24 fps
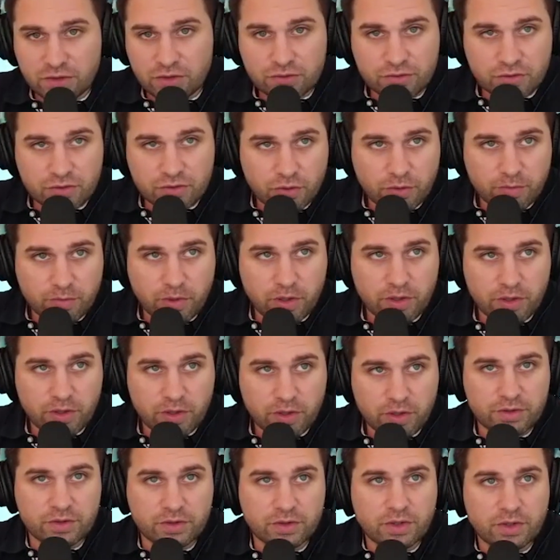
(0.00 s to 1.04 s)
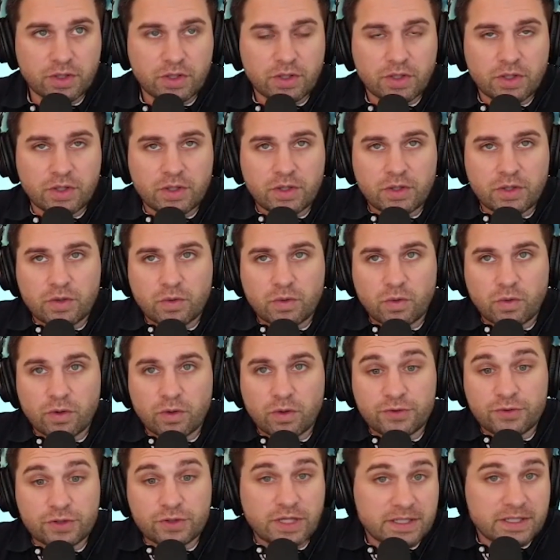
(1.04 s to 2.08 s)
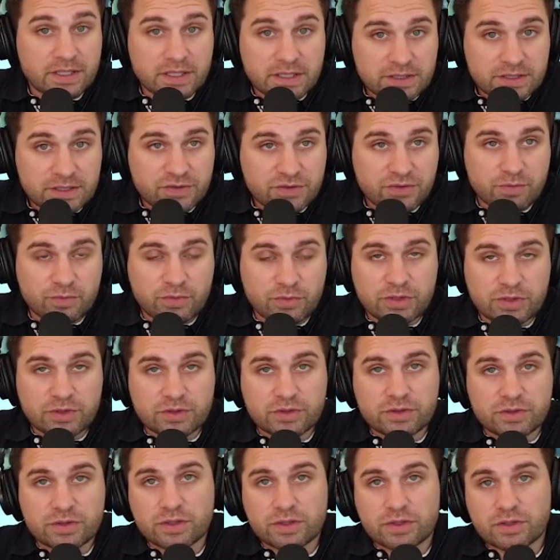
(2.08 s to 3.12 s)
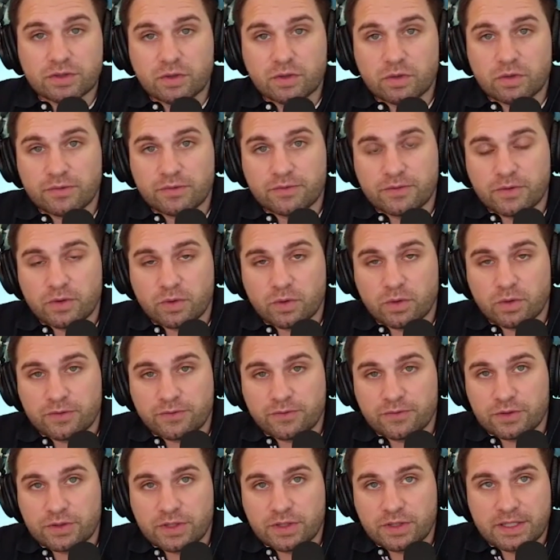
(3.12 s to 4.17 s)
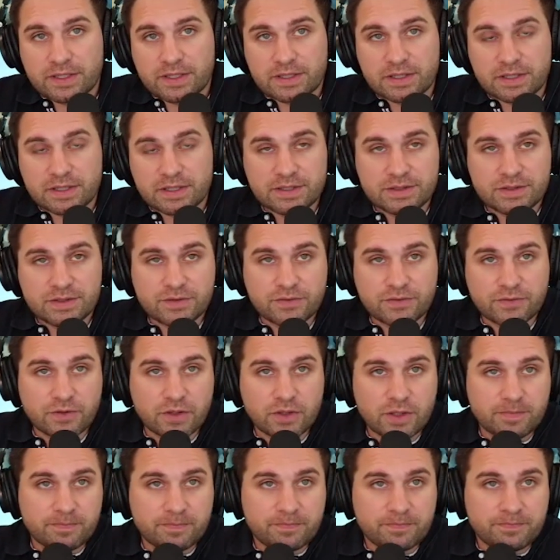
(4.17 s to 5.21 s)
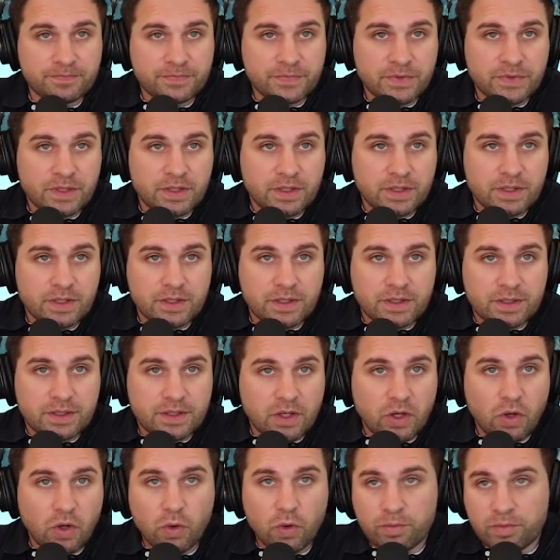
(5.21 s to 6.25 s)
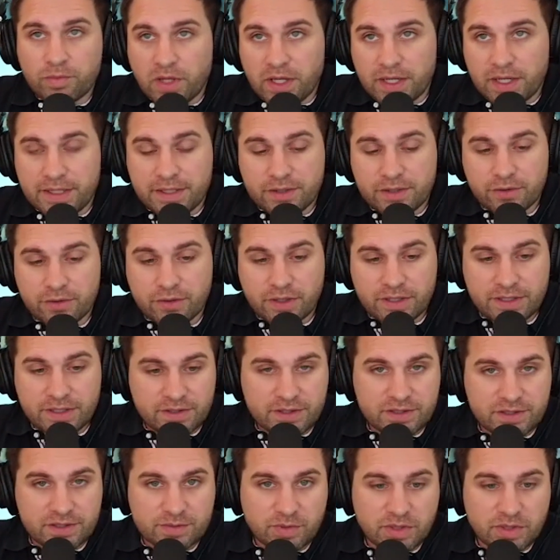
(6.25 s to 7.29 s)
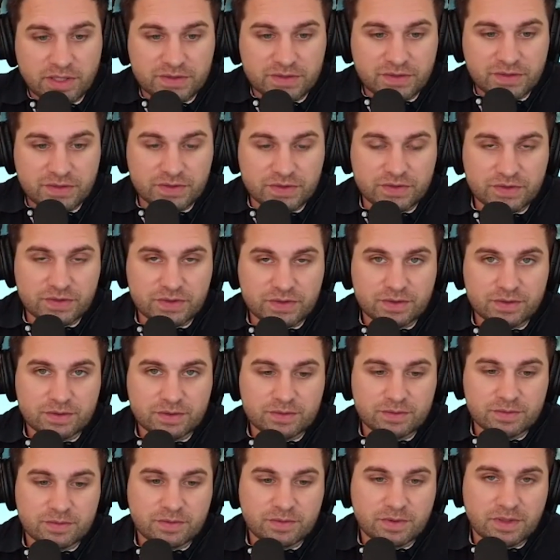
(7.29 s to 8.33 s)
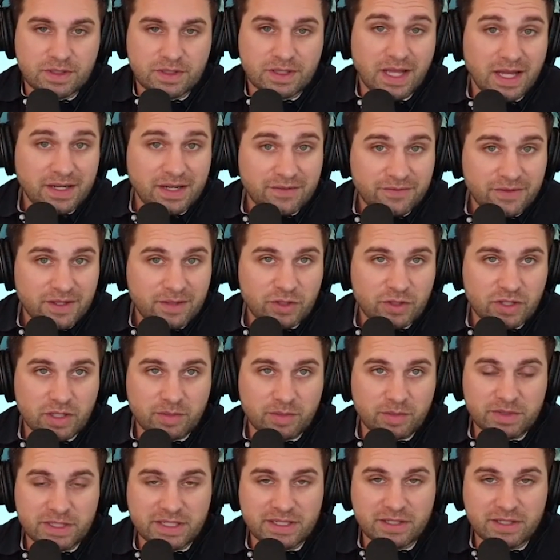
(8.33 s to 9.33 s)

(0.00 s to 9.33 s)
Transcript: growth partner, or if you're getting leads from realtor, or or if you're getting leads from HomeLight or any of these places, a lot of them are coming in